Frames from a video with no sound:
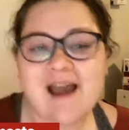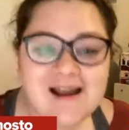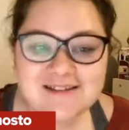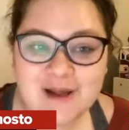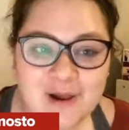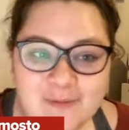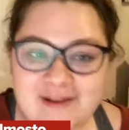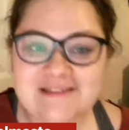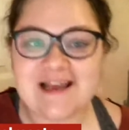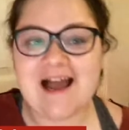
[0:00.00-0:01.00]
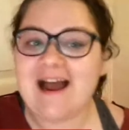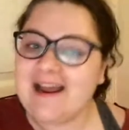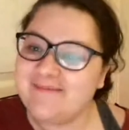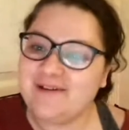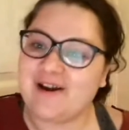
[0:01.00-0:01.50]
As always,
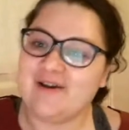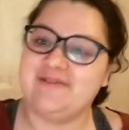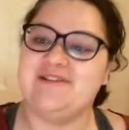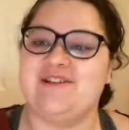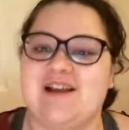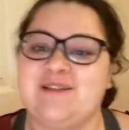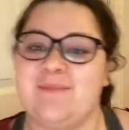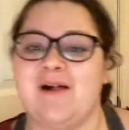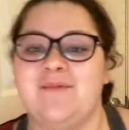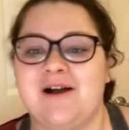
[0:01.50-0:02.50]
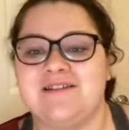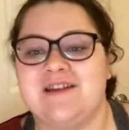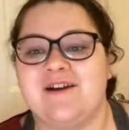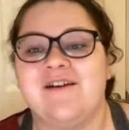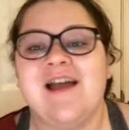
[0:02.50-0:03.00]
I'm your host, Jess
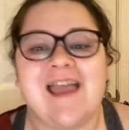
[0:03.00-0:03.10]
Belmosto,